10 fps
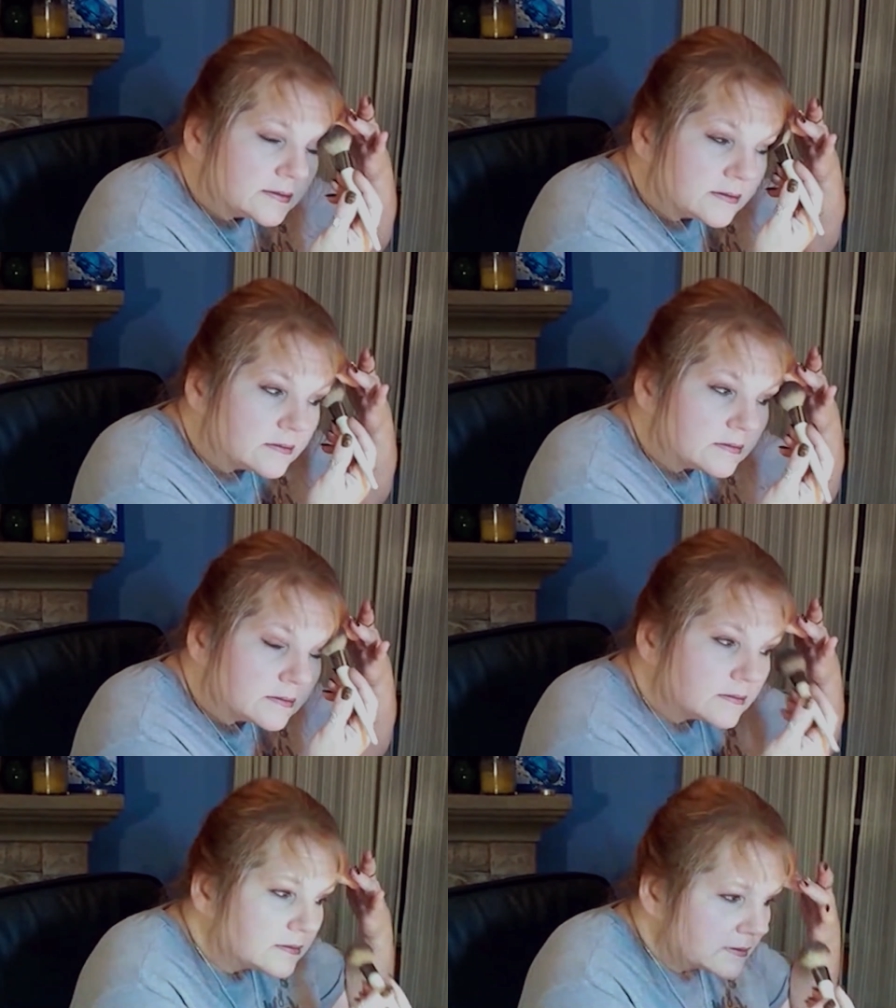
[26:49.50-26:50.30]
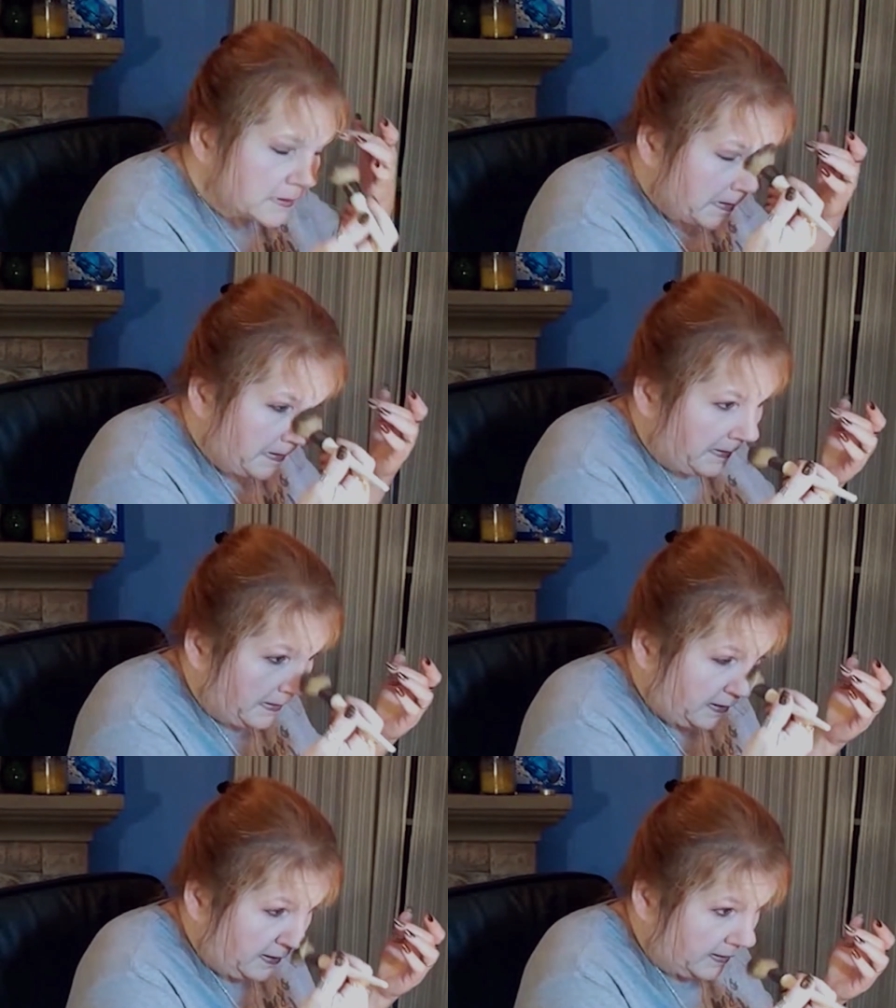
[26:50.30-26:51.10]
we have crazy weather.
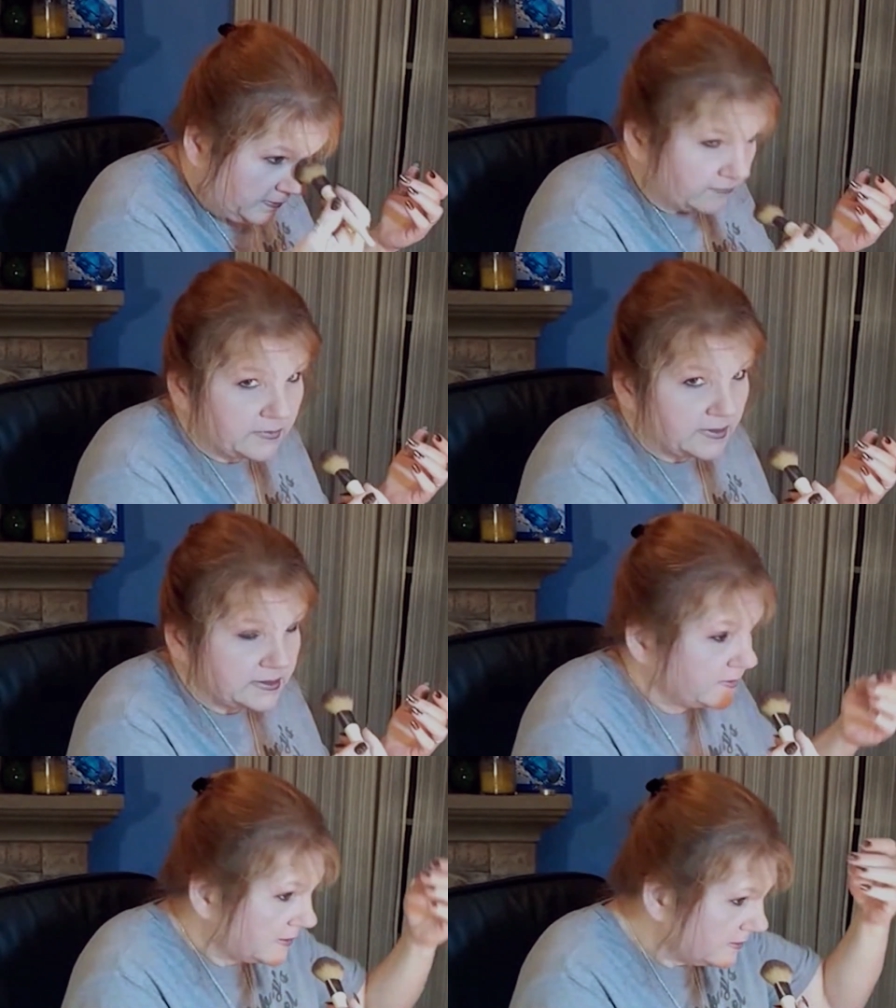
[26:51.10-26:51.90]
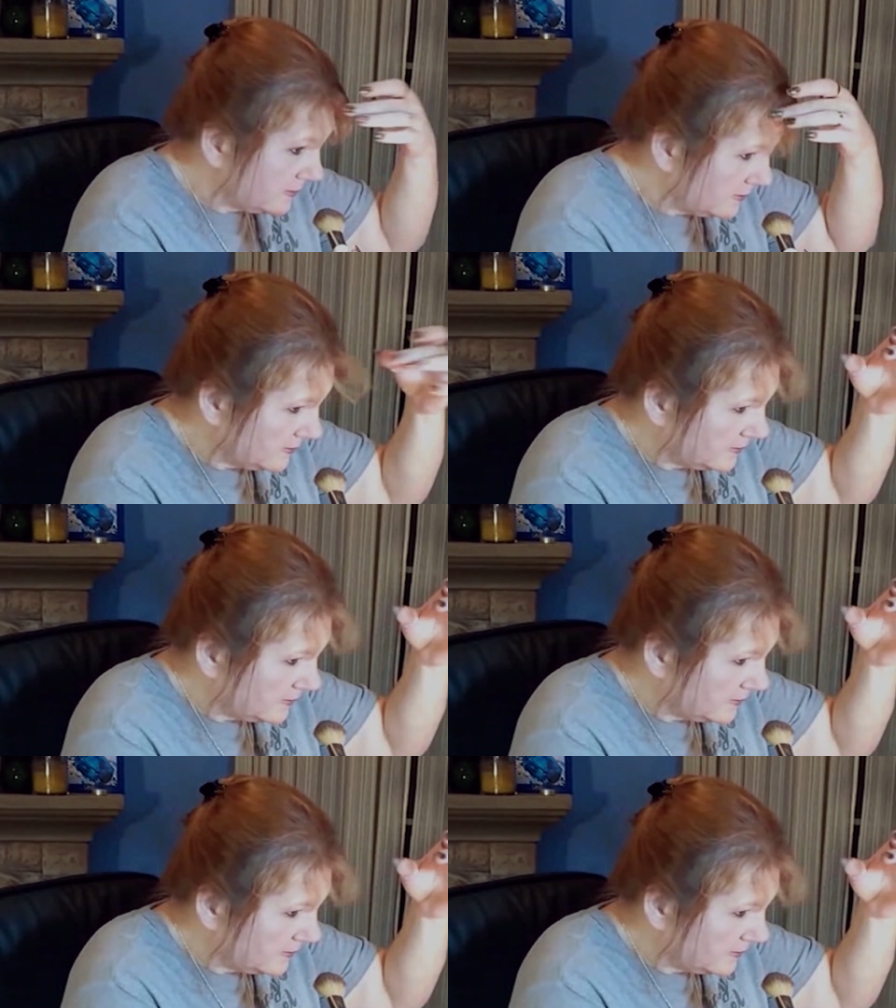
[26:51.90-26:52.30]
Literally, a week